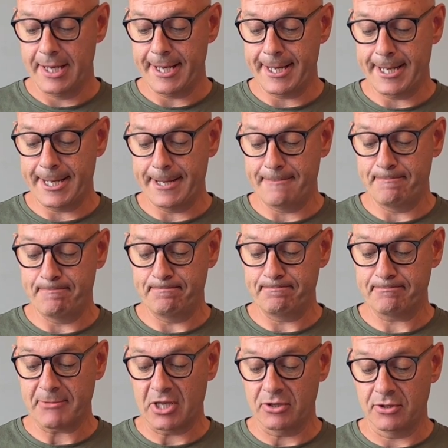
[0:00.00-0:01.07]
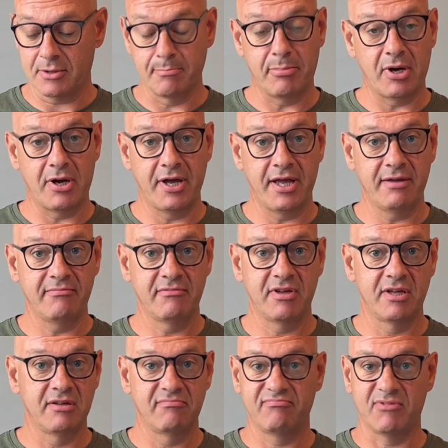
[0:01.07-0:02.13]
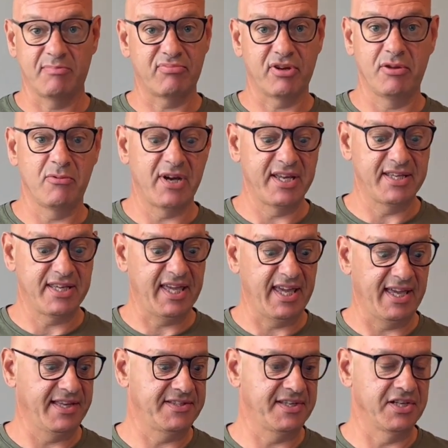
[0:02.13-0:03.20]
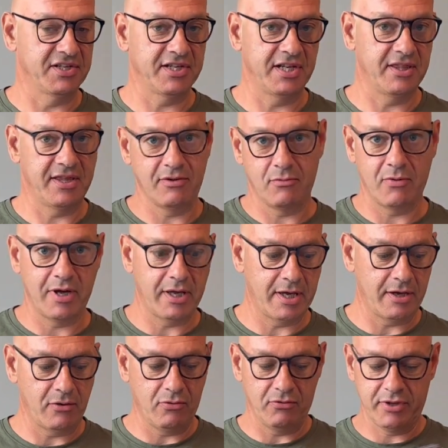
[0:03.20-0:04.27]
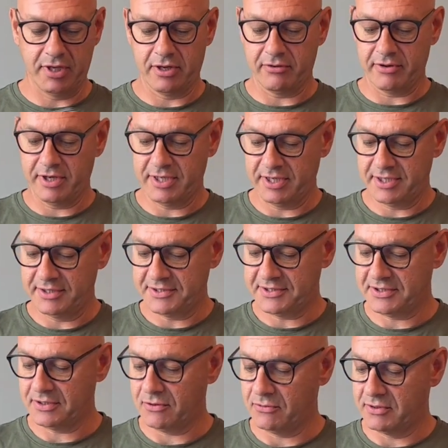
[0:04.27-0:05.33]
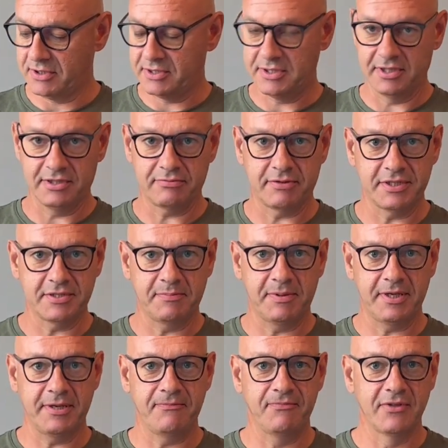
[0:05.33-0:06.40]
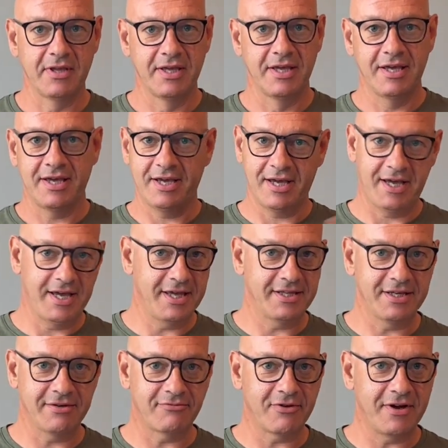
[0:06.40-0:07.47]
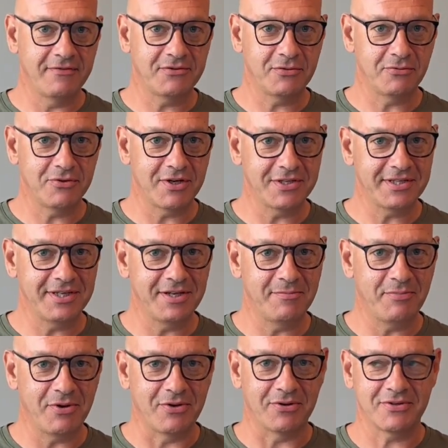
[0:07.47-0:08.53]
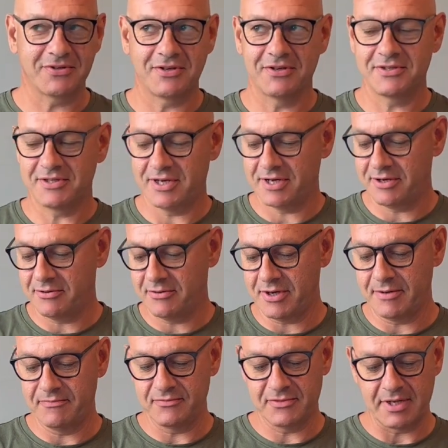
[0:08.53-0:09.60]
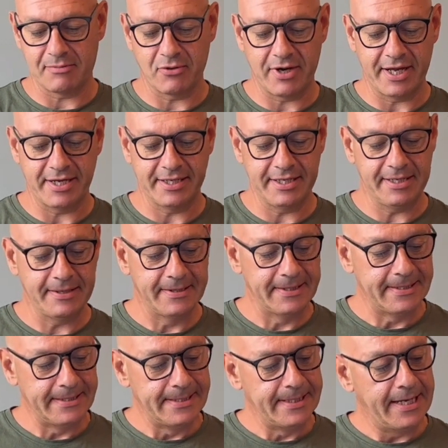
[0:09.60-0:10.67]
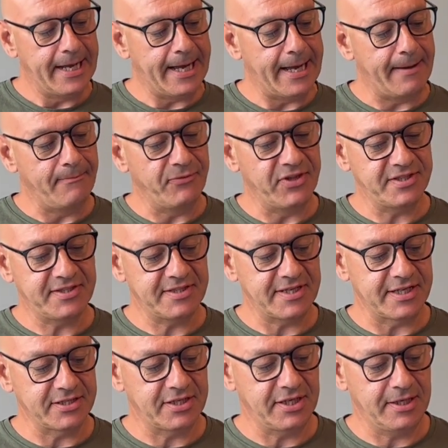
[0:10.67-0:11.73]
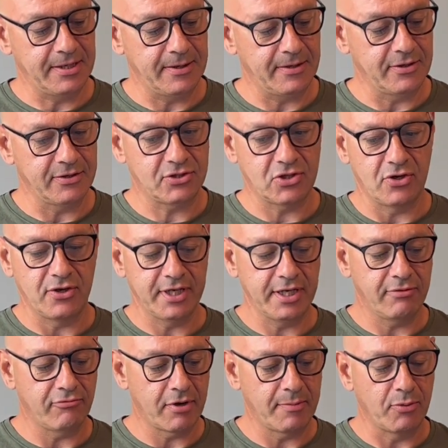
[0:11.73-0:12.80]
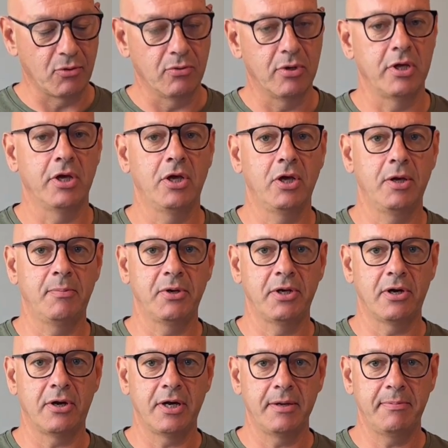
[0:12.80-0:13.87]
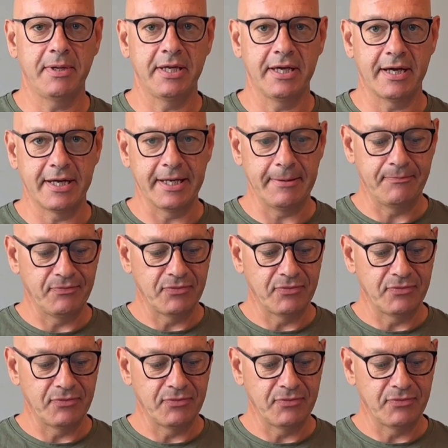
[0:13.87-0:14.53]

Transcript: um, you can buy the pre-weighed kit essentially. They'll weigh out all the ingredients according to this recipe and it arrives all nicely in a box. So um, double handy. Um, this is actually Tiny Rebel Urban IPA.